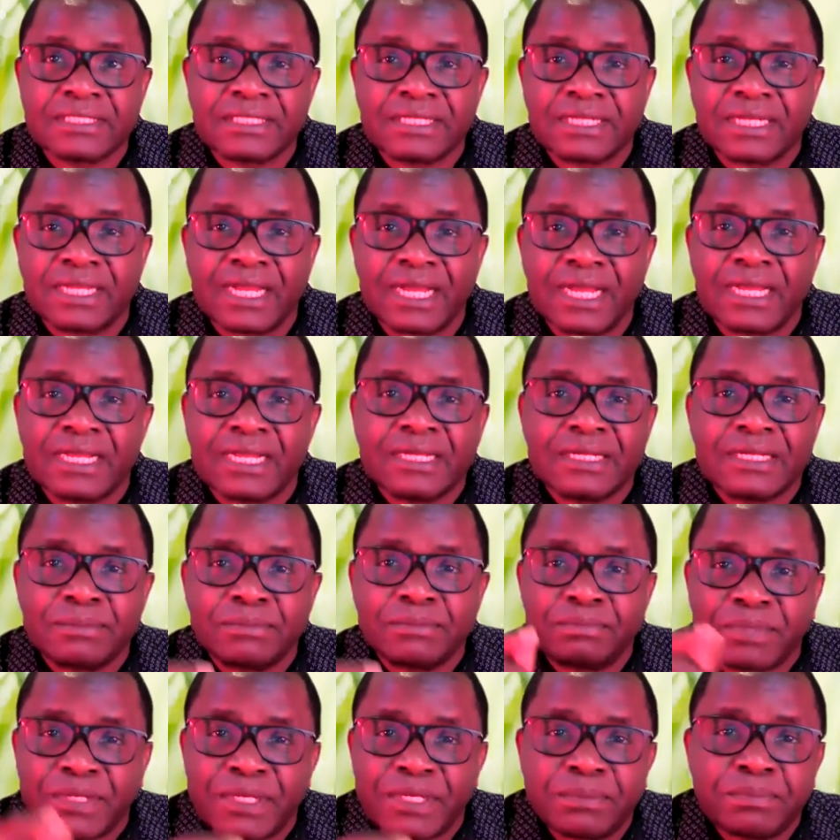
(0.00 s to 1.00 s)
Yeah?
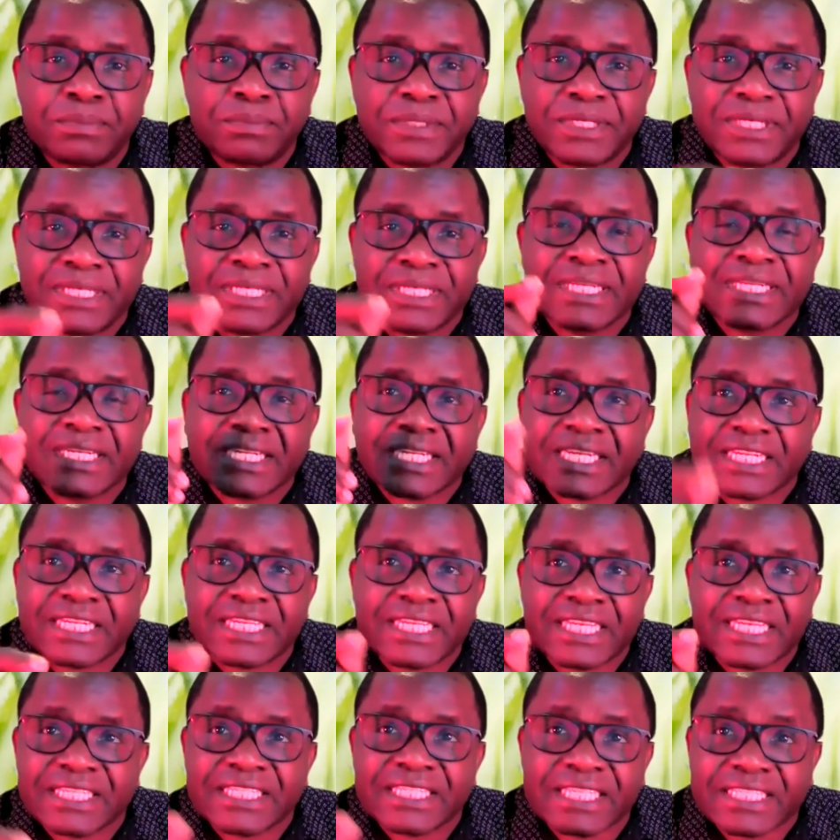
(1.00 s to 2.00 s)
Baby
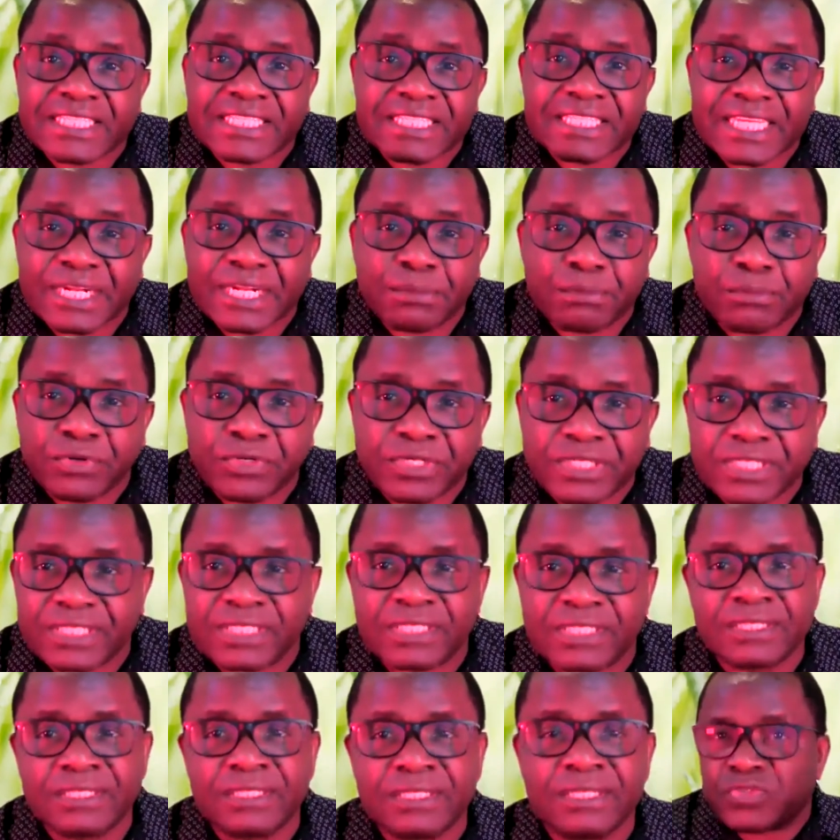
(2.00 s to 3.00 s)
dedication ceremony,
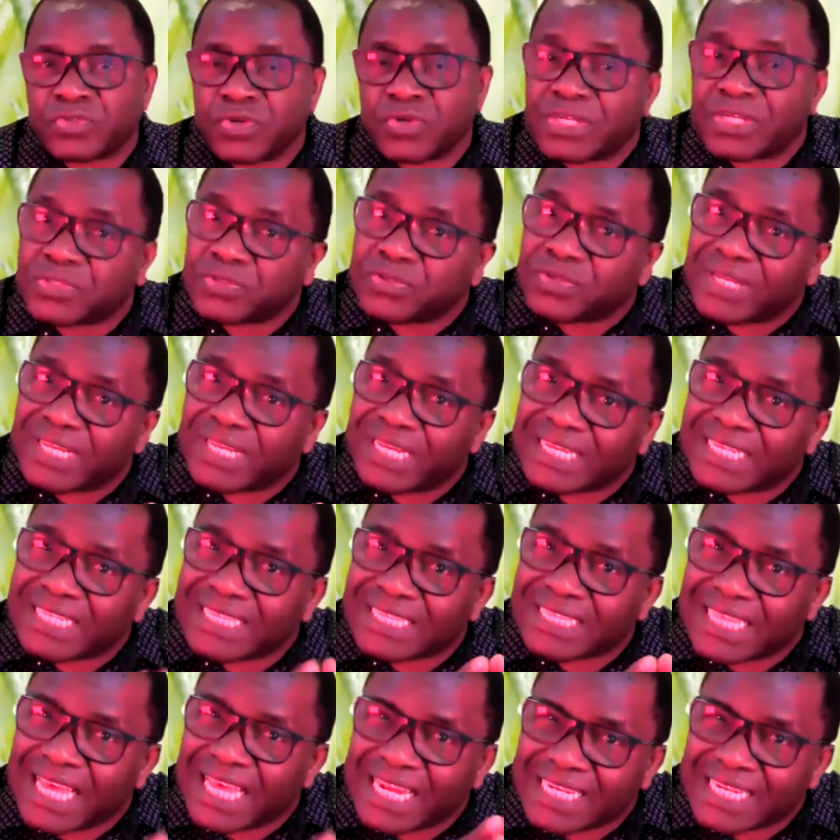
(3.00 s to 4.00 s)
so as to
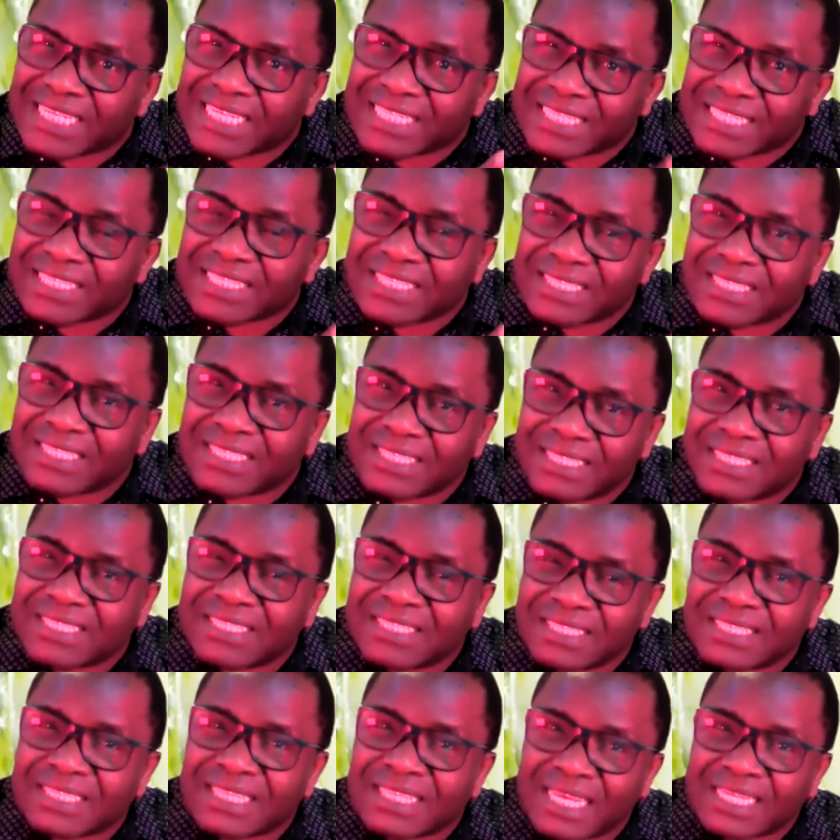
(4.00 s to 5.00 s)
get that,
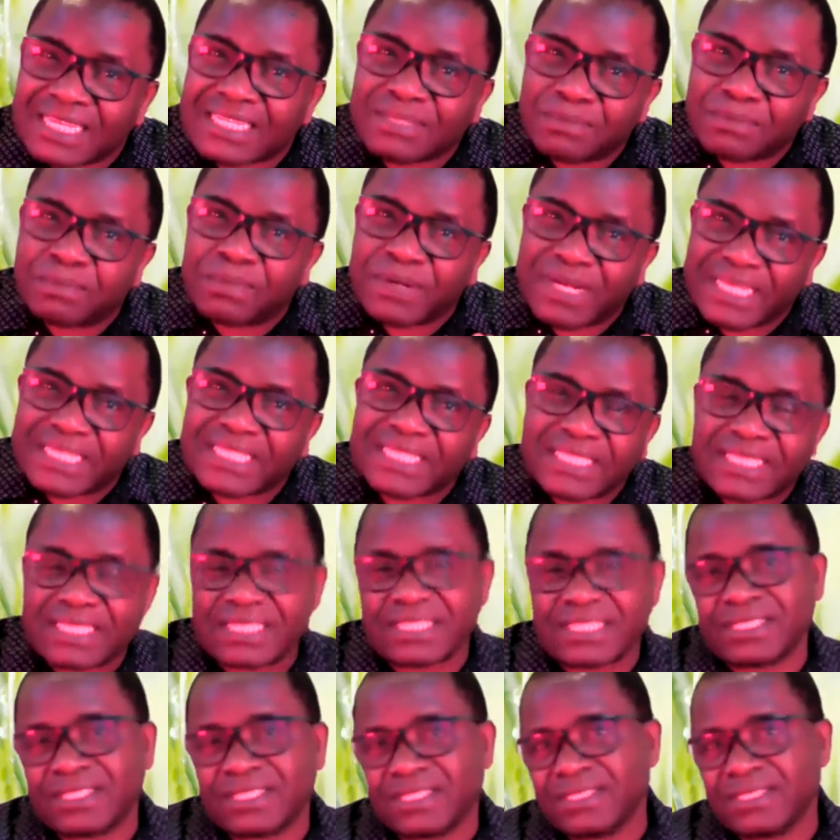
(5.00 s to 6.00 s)
that
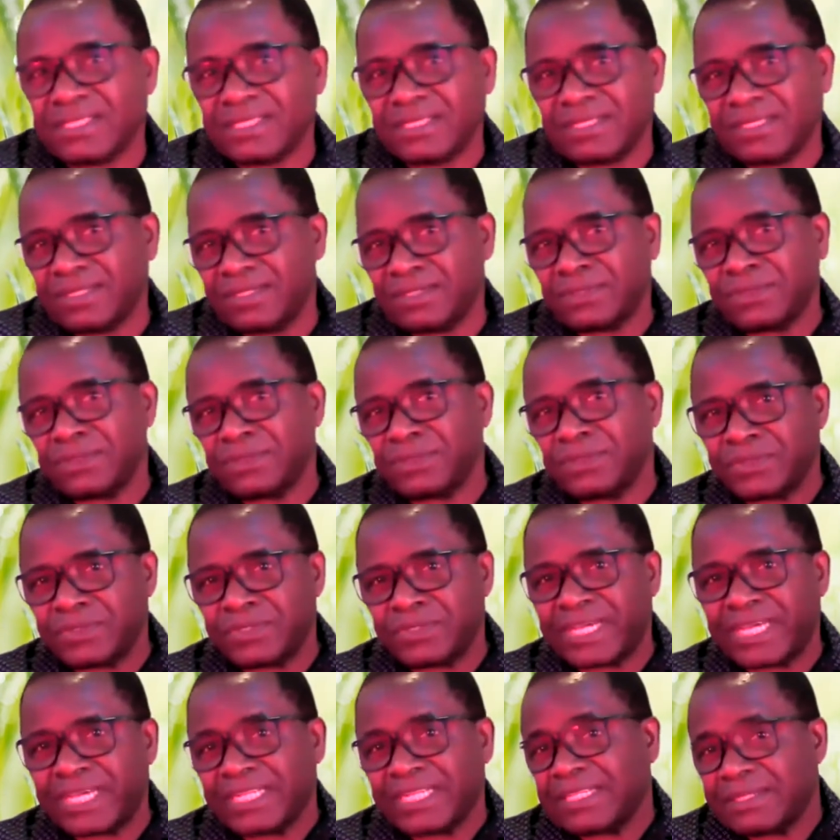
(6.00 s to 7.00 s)
blessings you, you
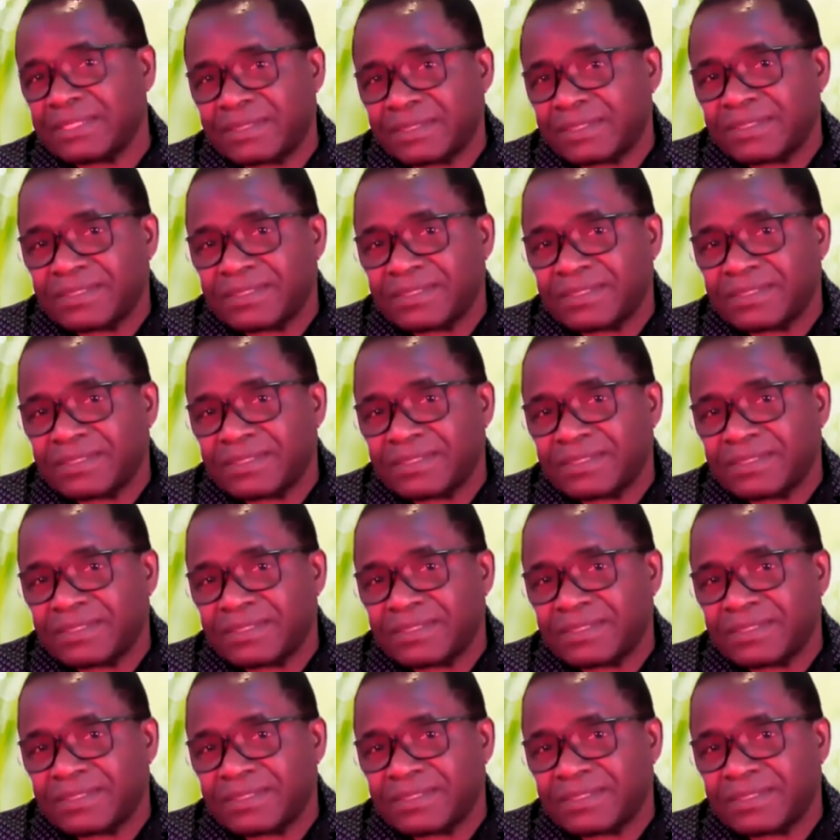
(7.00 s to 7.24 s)
get.